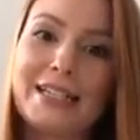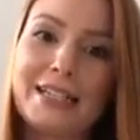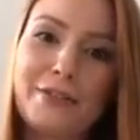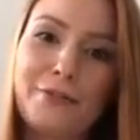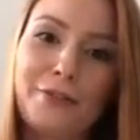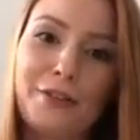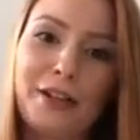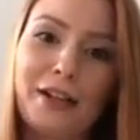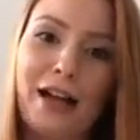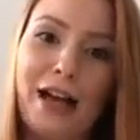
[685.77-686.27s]

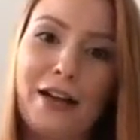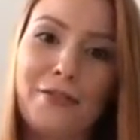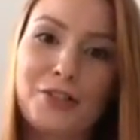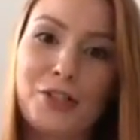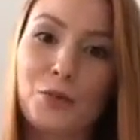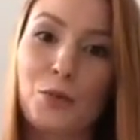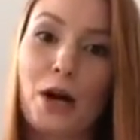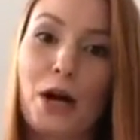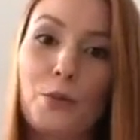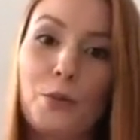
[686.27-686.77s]
different life
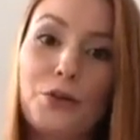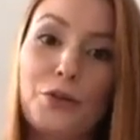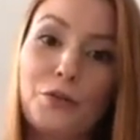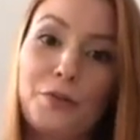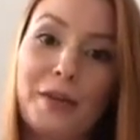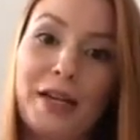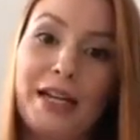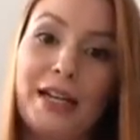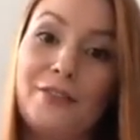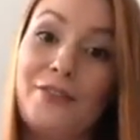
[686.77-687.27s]
to what I would
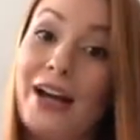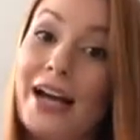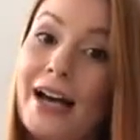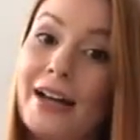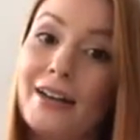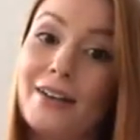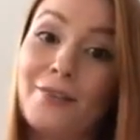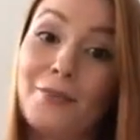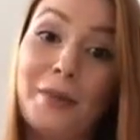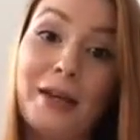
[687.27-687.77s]
have been if I
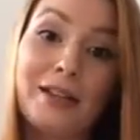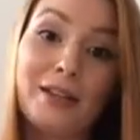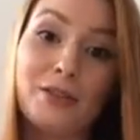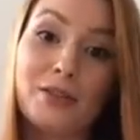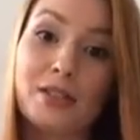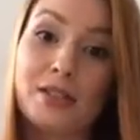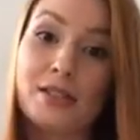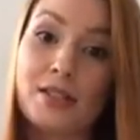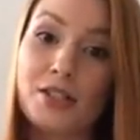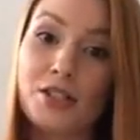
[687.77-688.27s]
hadn't have made
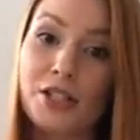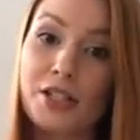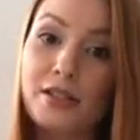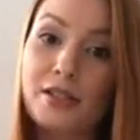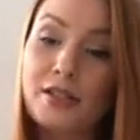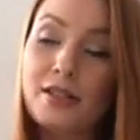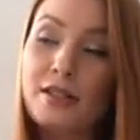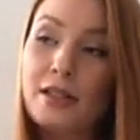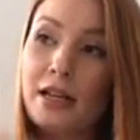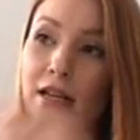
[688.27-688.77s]
those
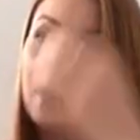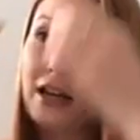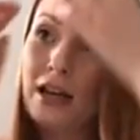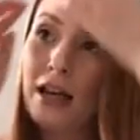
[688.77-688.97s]
decisions.